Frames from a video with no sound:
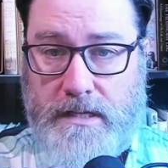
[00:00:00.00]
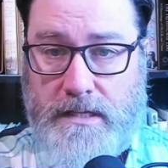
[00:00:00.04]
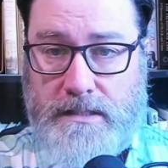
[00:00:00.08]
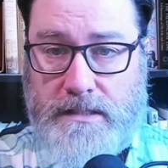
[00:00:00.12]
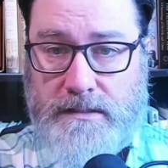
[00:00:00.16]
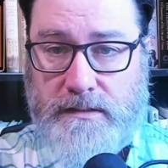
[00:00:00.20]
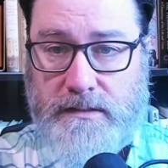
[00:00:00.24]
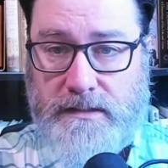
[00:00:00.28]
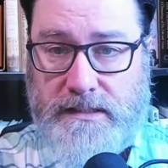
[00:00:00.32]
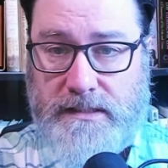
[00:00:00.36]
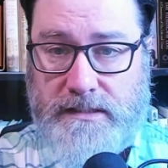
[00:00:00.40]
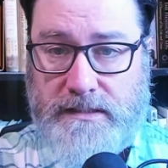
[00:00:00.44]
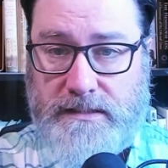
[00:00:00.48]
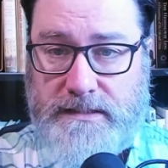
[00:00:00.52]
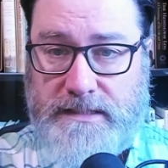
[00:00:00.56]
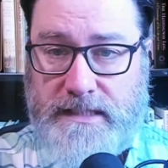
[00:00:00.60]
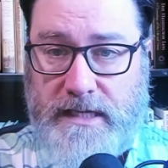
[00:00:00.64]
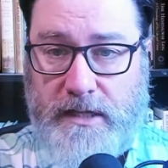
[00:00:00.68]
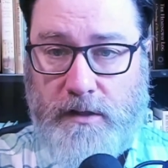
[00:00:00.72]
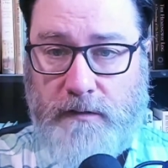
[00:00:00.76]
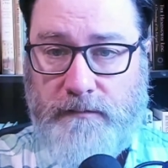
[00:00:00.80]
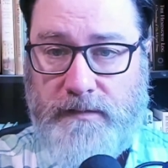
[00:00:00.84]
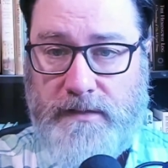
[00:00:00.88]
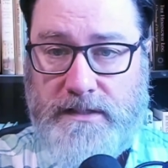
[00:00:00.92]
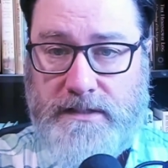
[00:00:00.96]
So let's
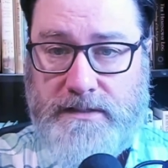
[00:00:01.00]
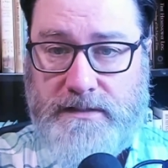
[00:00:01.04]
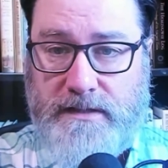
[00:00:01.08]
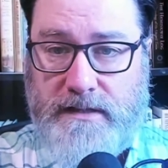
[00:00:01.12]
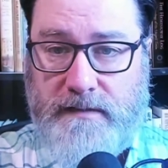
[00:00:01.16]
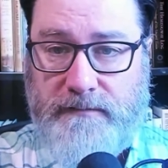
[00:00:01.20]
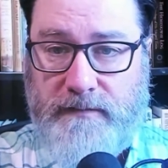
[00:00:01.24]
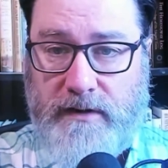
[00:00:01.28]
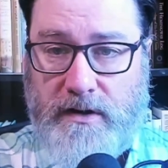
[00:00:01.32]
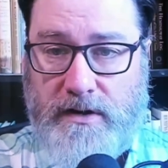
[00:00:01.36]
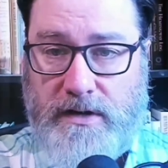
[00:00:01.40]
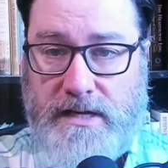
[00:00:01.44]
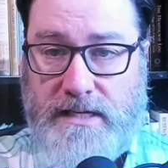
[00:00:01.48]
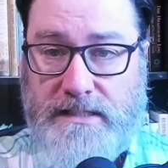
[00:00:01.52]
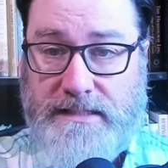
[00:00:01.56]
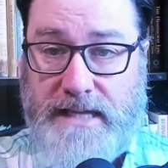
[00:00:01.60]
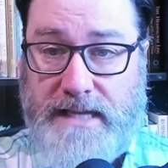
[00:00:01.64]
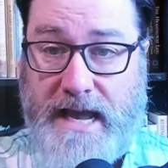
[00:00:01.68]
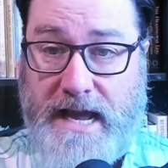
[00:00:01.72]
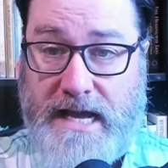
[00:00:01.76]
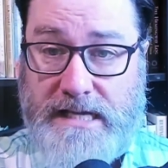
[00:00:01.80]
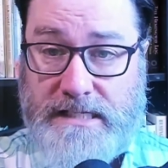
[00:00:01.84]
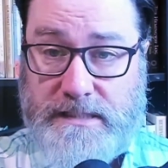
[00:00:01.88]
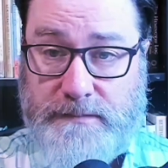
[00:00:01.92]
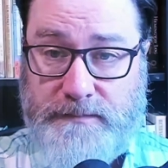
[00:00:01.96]
delve into the various
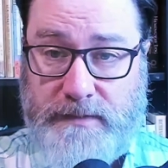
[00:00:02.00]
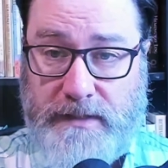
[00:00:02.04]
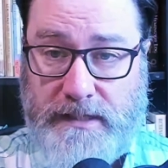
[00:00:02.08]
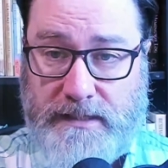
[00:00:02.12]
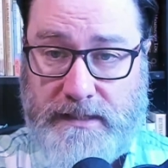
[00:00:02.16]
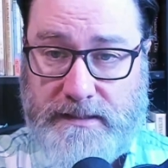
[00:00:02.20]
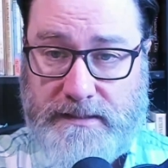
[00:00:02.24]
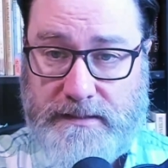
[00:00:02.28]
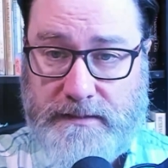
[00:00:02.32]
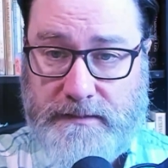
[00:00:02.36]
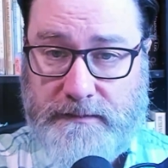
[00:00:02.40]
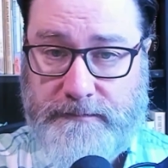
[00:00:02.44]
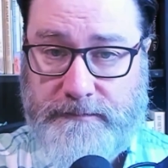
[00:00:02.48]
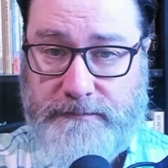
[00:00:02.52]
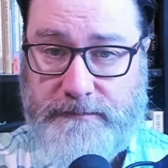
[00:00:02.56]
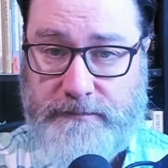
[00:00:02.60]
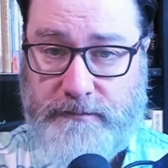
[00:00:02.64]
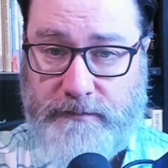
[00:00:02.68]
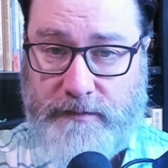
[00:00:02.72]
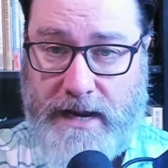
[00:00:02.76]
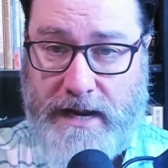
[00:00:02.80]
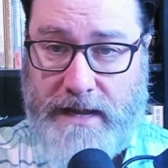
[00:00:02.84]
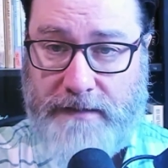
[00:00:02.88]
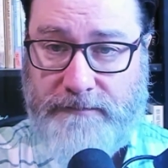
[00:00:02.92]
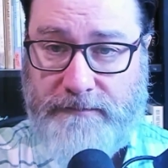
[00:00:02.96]
aspects of
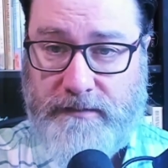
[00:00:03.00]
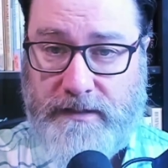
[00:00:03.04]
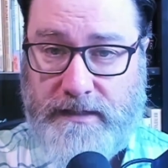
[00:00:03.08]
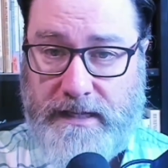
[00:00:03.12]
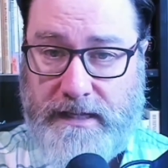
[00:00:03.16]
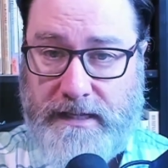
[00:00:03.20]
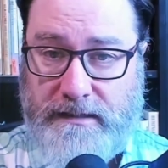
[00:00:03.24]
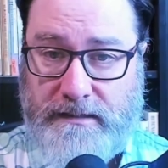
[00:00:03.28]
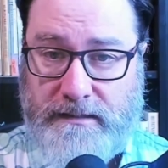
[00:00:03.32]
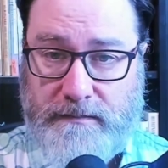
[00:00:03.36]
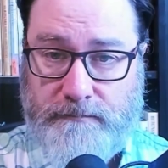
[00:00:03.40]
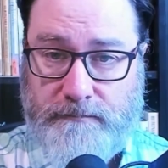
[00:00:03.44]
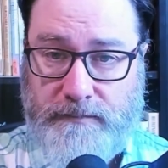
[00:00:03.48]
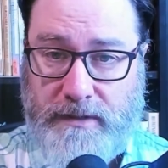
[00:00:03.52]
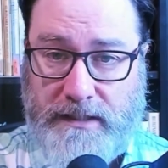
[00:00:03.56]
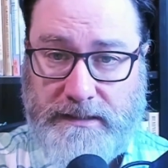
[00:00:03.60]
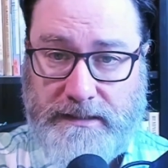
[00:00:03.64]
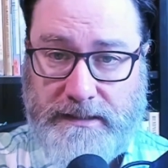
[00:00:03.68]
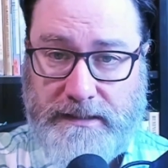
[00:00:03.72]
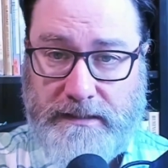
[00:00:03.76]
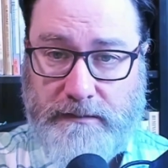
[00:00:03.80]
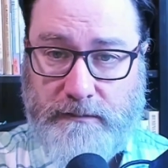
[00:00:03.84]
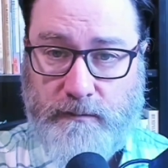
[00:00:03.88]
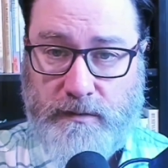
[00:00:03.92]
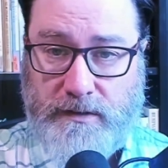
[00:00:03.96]
crafting a
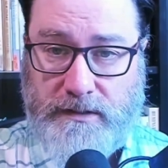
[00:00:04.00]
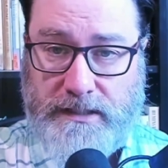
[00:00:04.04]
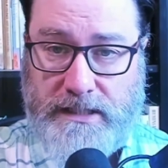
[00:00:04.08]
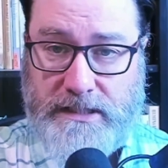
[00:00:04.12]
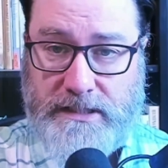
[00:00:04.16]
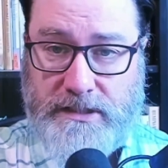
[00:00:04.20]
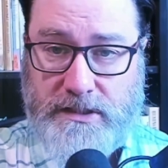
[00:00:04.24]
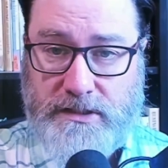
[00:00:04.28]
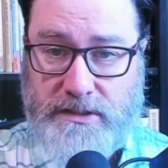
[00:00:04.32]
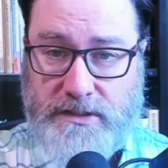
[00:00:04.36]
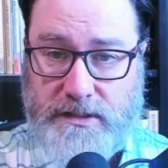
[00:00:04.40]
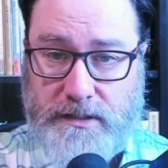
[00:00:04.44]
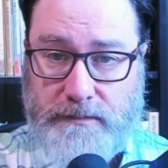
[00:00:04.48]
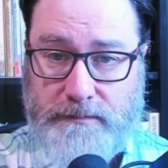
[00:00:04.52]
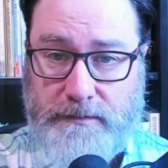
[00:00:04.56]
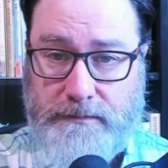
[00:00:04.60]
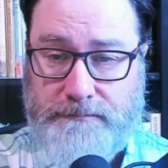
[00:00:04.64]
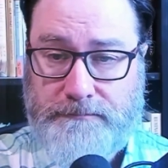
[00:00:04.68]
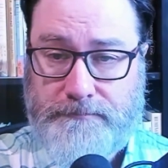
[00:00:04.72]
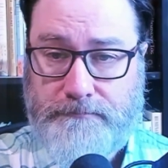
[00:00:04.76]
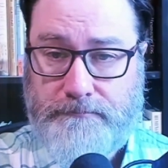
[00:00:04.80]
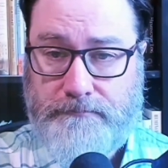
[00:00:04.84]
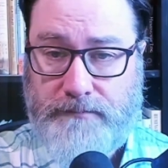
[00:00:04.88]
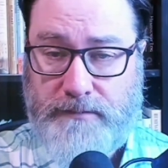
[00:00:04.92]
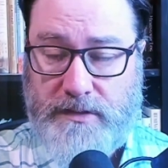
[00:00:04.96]
compelling relationship
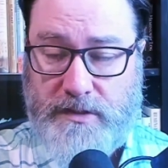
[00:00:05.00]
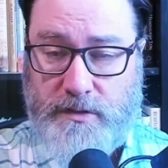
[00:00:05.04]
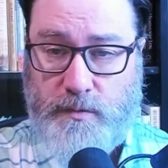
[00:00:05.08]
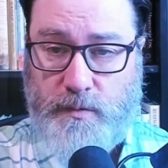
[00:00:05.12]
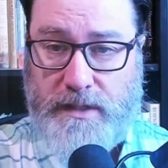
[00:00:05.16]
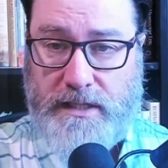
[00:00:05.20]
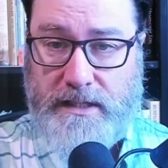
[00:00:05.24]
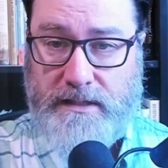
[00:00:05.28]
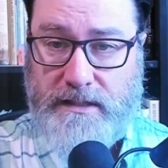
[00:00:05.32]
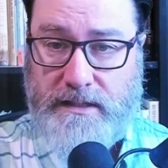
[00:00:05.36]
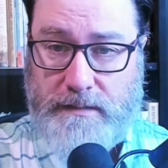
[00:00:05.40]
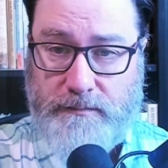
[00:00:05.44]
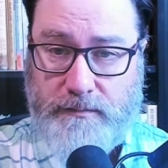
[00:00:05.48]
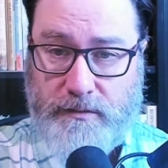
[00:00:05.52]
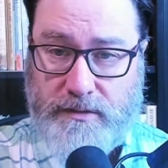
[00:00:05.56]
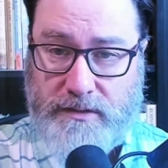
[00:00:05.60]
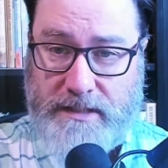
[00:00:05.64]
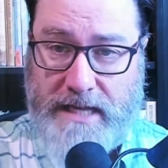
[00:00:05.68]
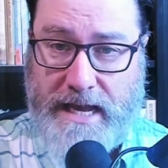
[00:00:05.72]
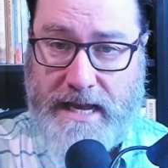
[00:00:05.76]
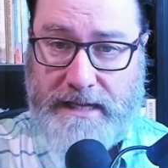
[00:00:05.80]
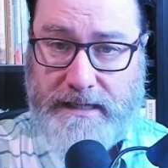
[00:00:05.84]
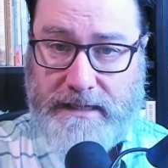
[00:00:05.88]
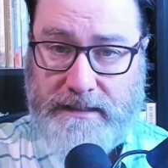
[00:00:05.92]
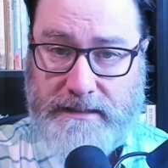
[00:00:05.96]
between the
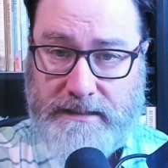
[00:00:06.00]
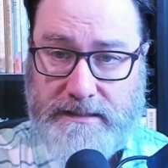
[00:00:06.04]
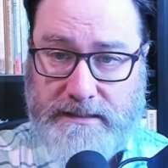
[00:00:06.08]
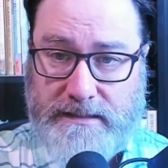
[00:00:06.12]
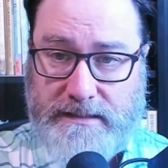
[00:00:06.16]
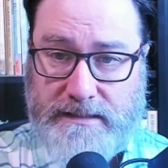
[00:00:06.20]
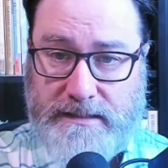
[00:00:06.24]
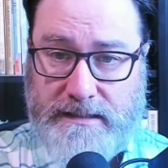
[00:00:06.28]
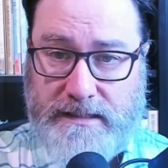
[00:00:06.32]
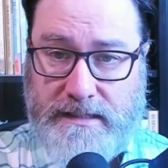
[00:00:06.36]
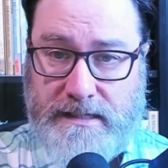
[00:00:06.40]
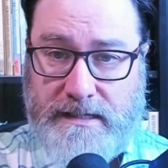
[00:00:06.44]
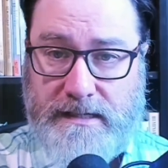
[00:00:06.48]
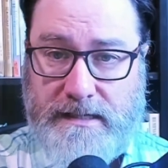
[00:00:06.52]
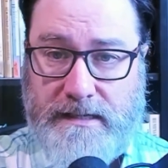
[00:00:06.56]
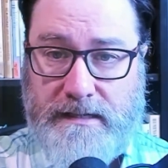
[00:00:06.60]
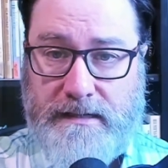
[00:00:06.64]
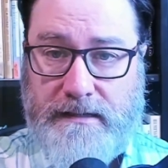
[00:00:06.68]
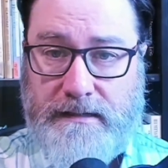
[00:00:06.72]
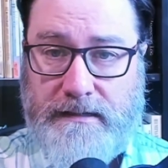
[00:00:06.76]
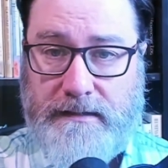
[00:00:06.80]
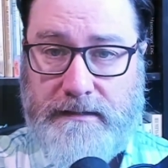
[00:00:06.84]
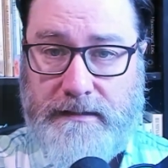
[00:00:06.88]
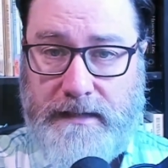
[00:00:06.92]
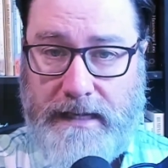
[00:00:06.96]
protagonist
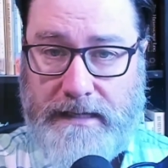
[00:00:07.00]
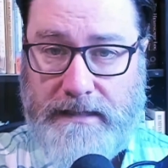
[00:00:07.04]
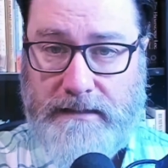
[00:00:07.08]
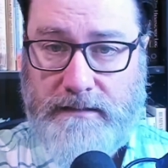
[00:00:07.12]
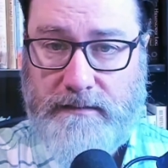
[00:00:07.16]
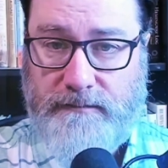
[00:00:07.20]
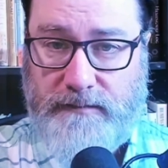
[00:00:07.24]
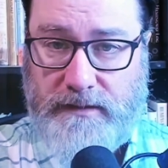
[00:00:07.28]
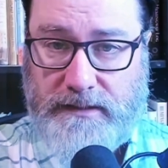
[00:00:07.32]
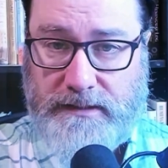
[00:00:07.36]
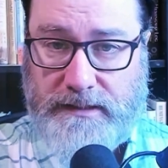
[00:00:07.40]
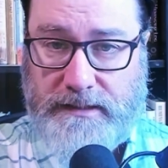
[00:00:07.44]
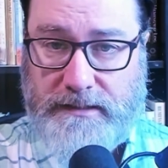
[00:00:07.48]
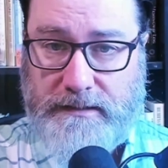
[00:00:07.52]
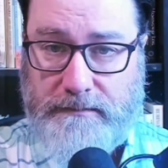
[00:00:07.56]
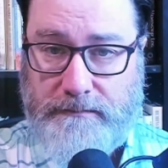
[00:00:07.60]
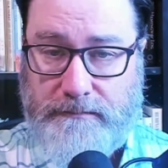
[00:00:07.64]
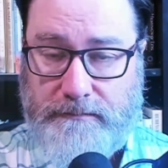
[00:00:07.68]
and the villain.